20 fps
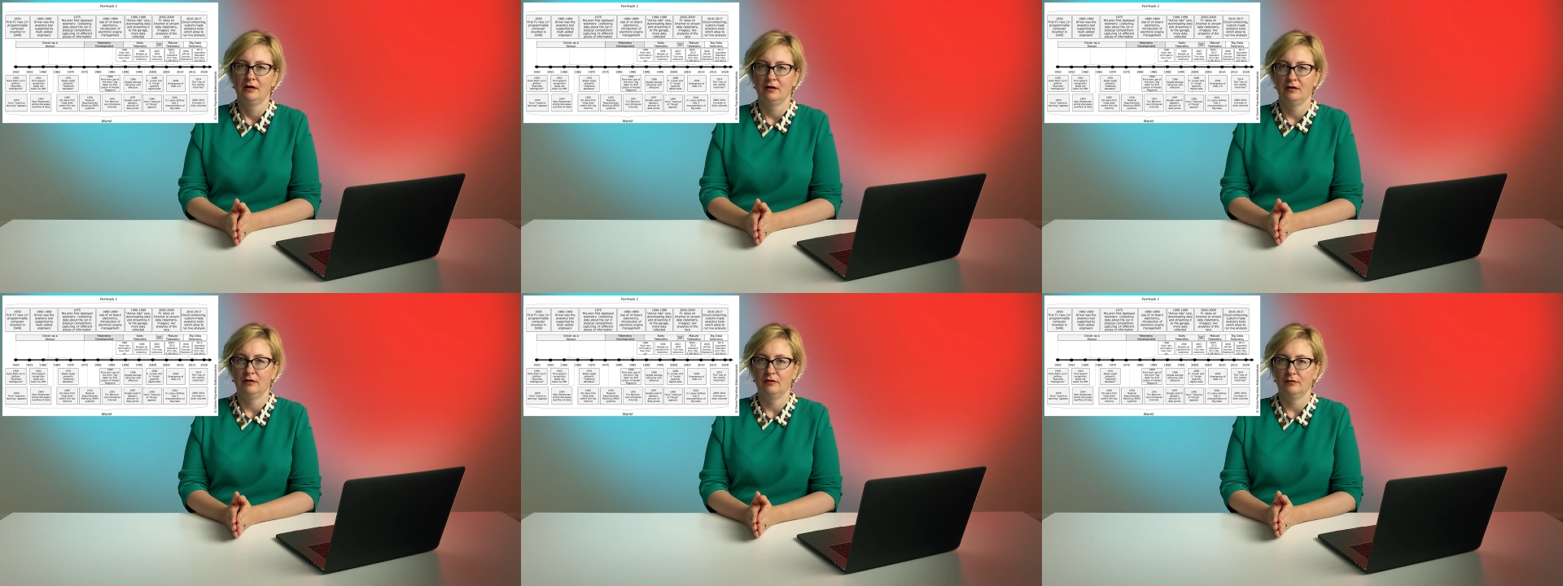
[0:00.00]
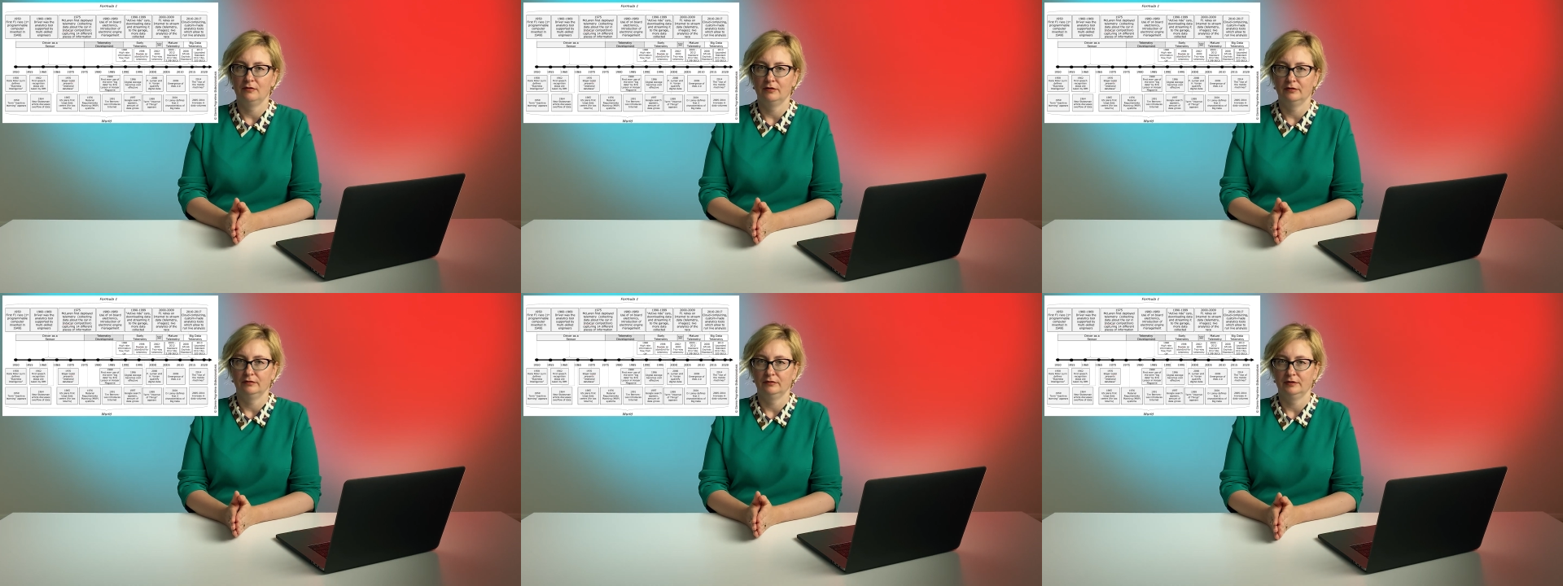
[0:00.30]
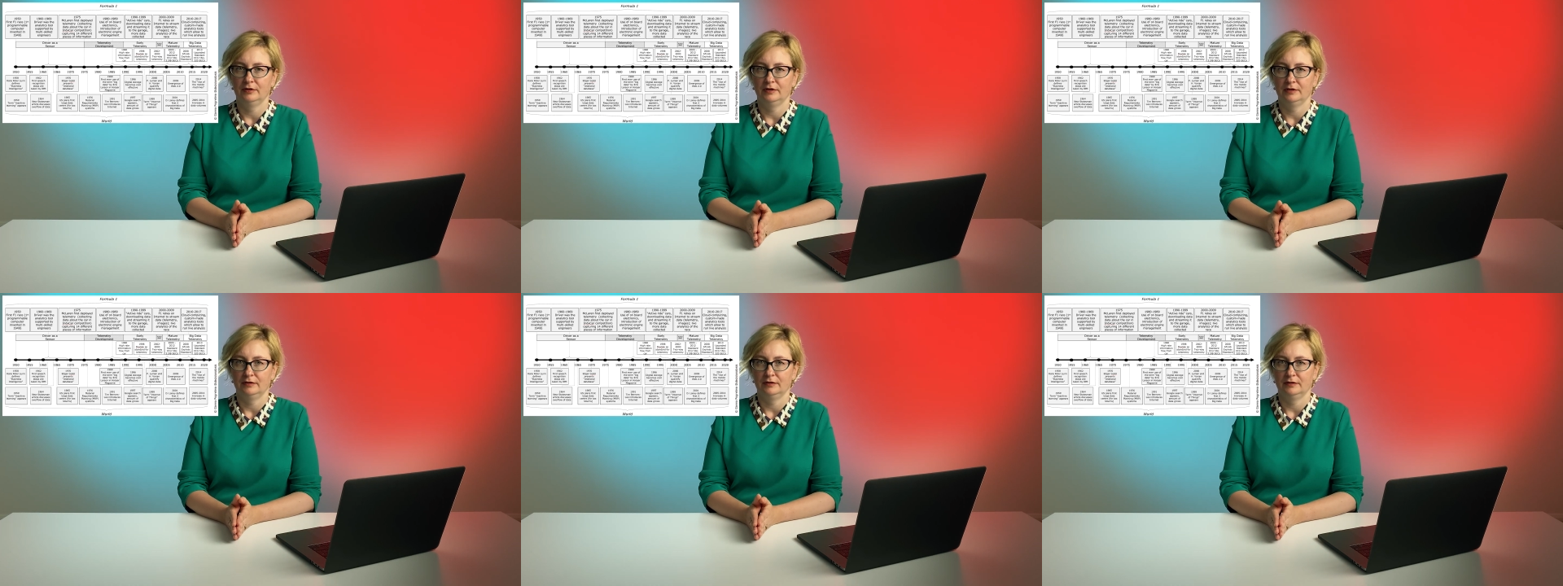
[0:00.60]

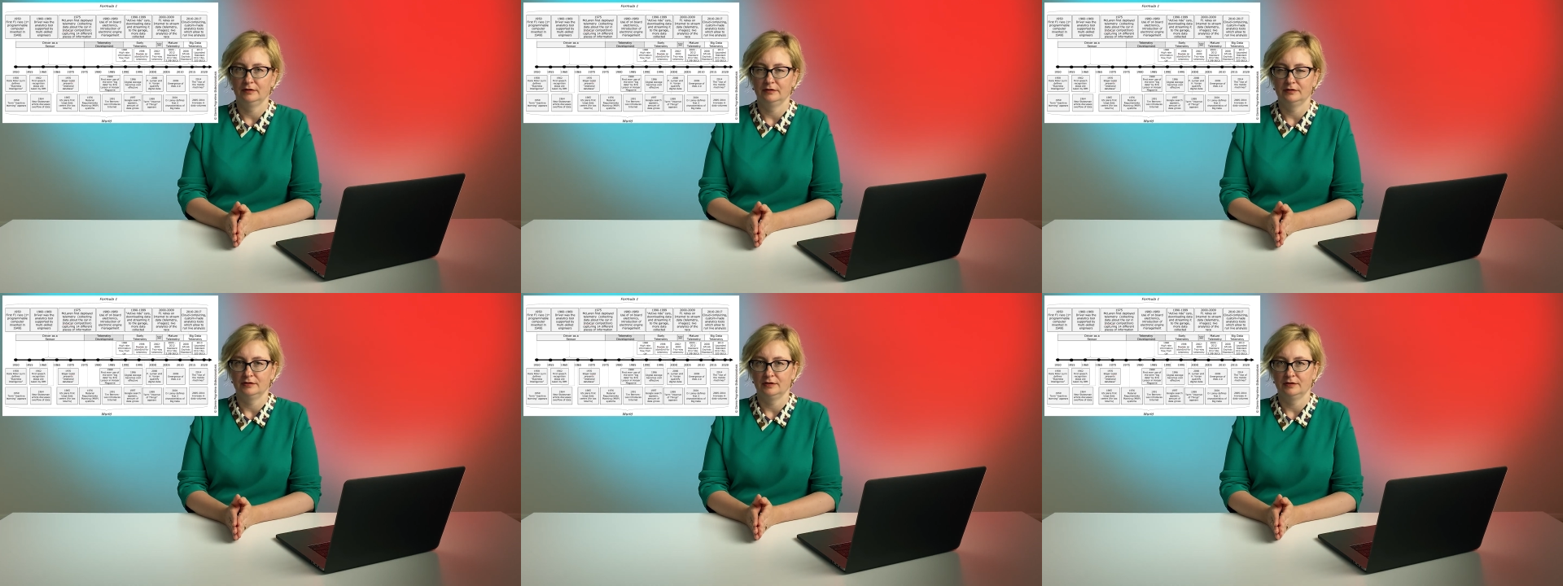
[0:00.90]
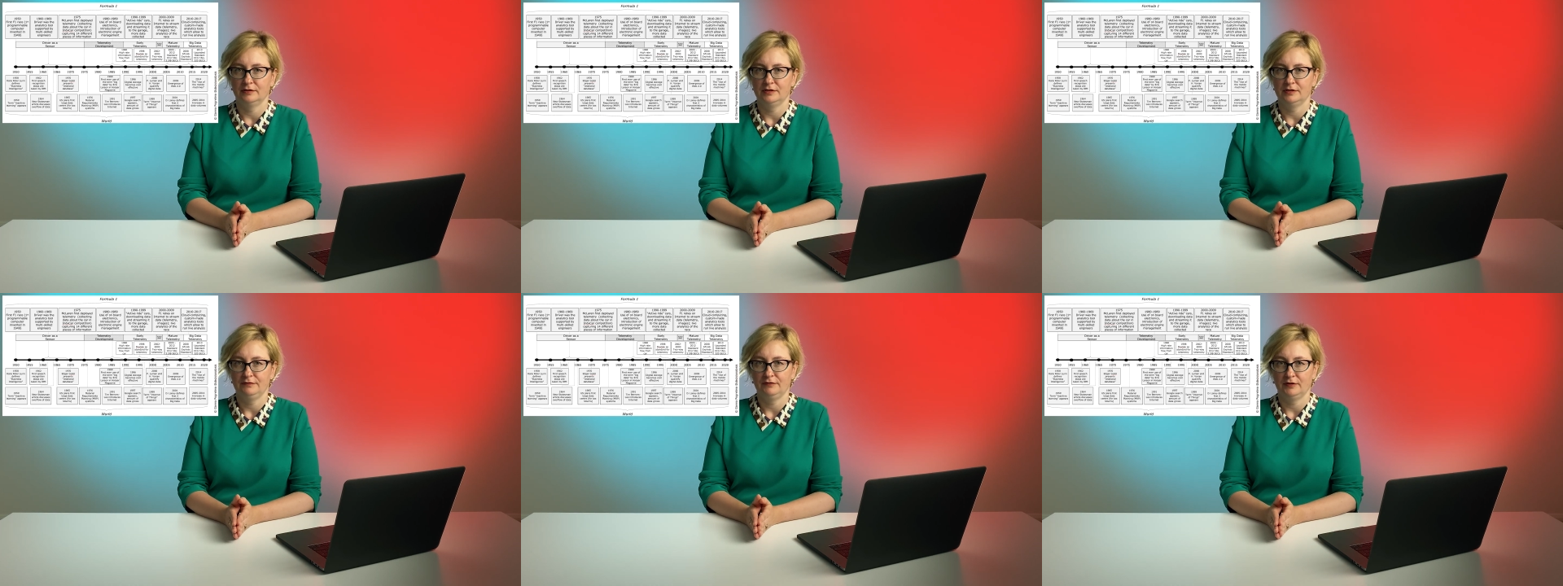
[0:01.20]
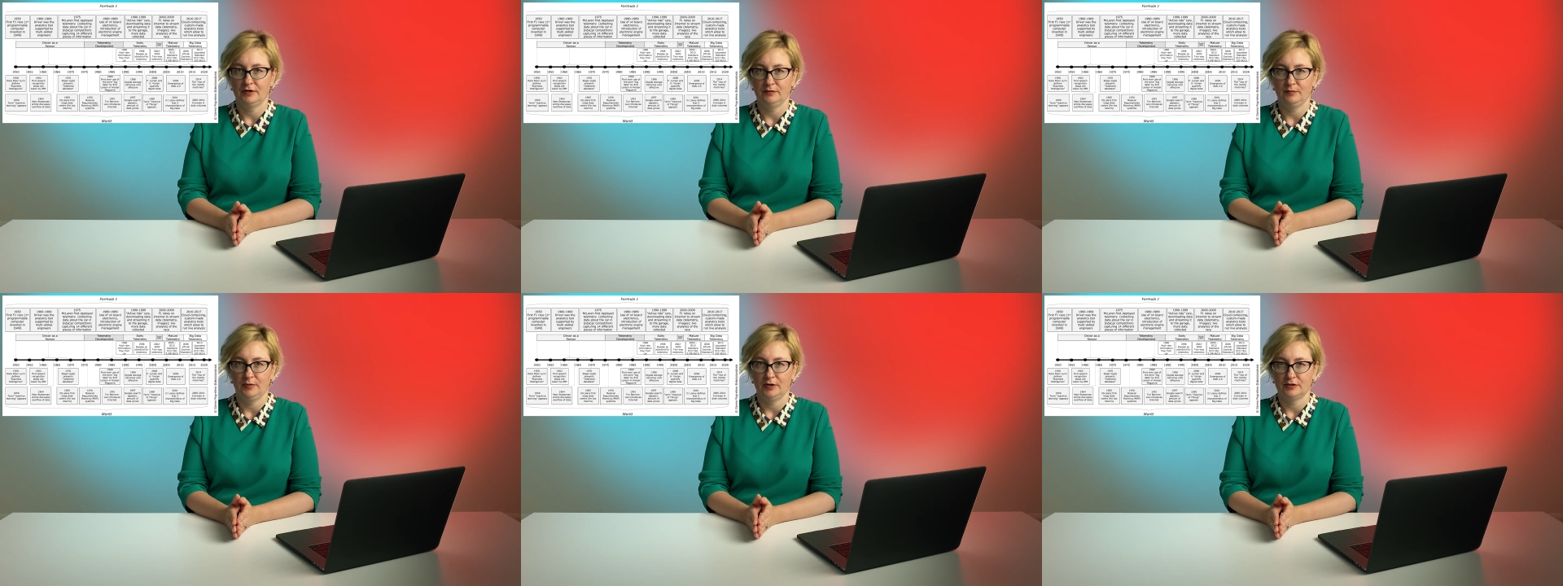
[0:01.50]
on
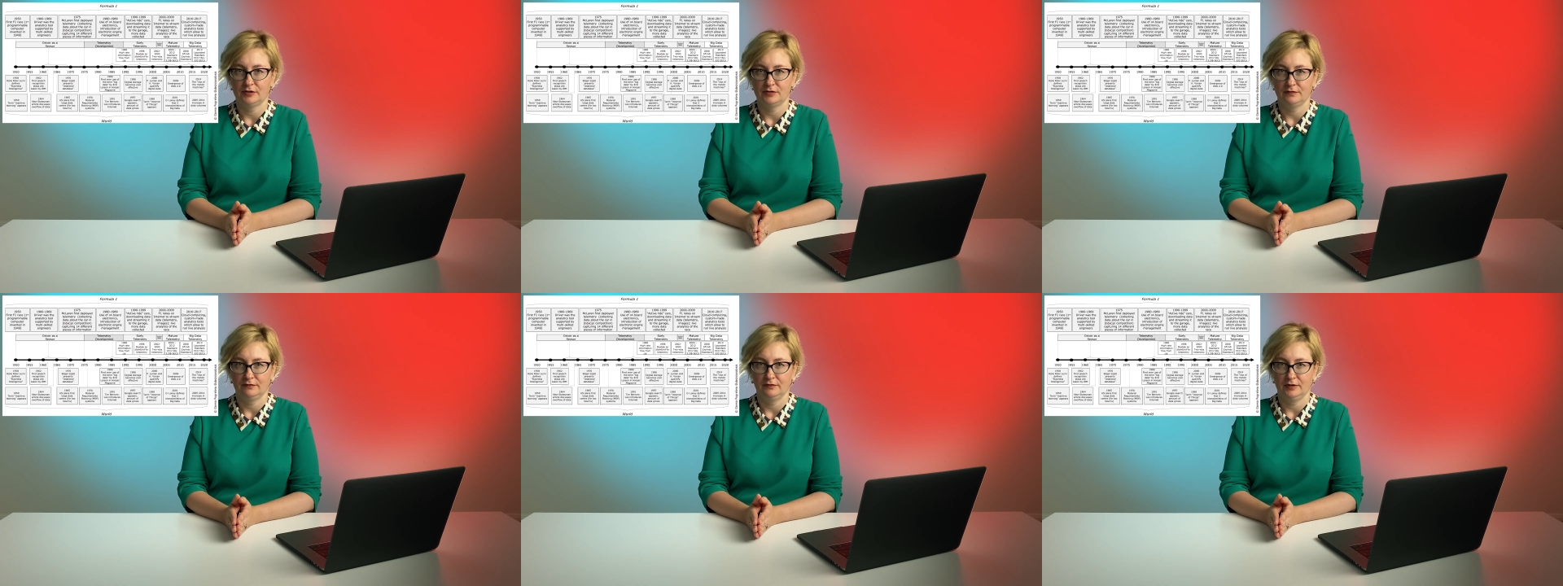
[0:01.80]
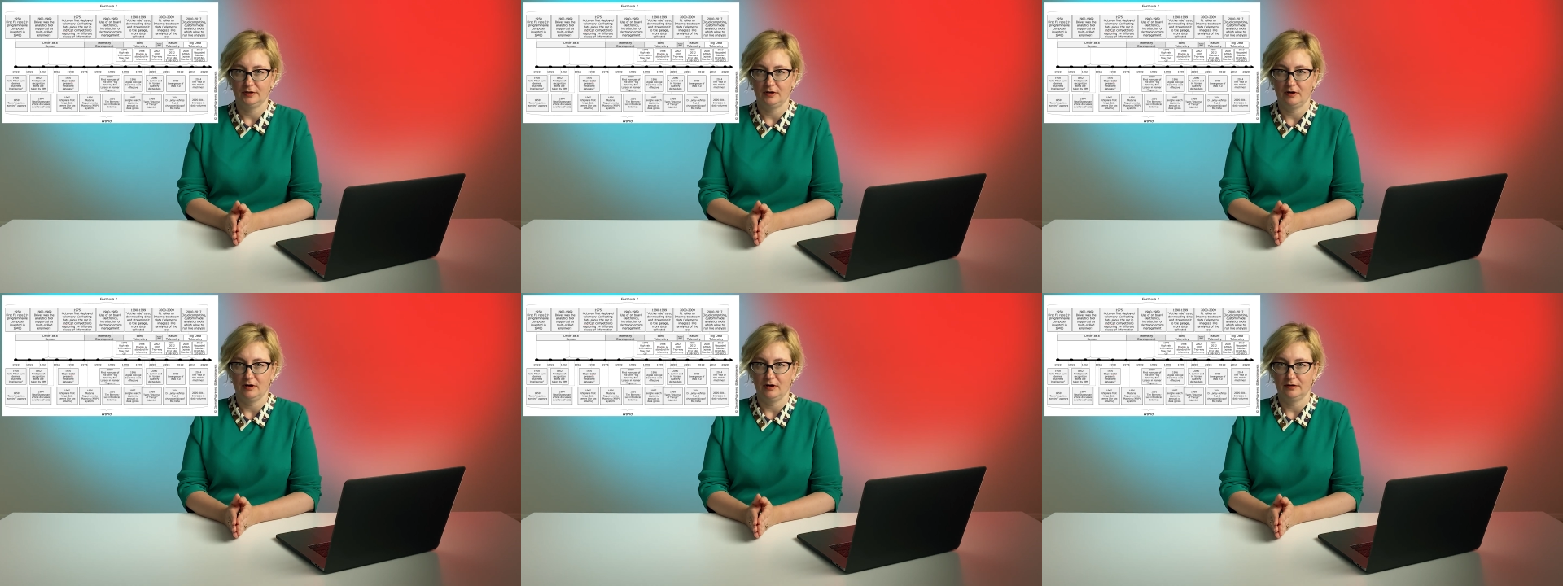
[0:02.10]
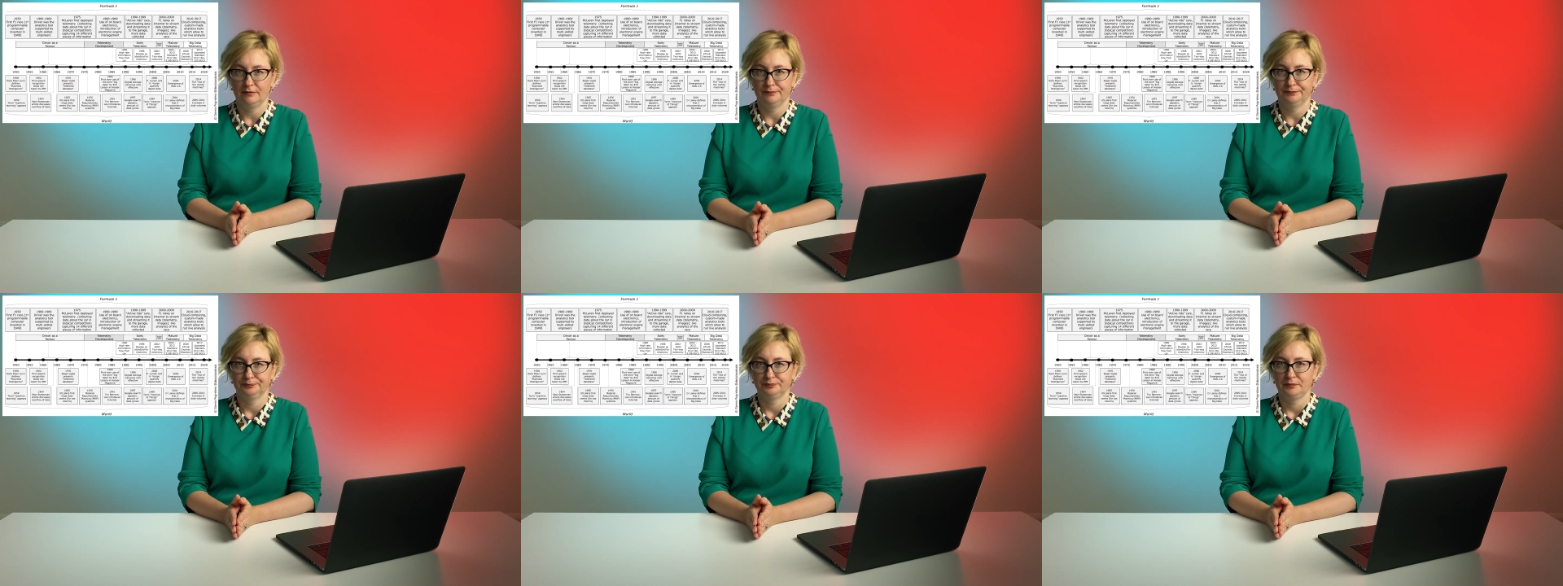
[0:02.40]
different parts of the
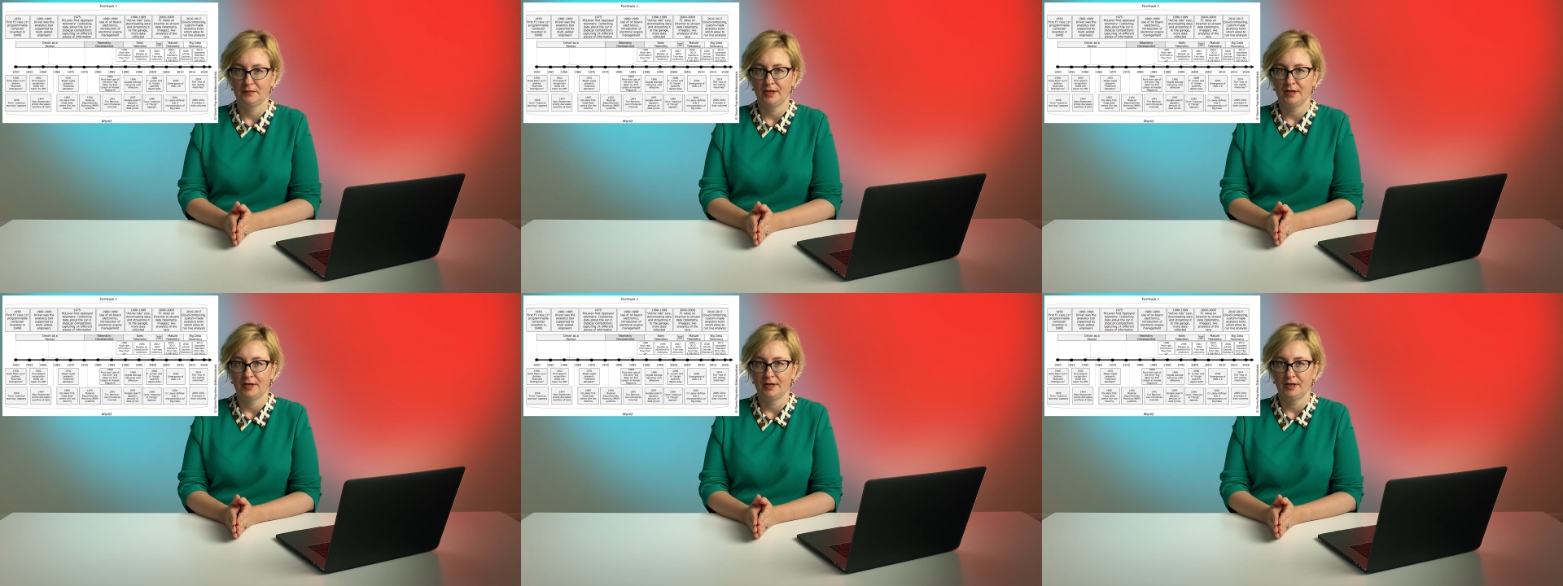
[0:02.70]
car.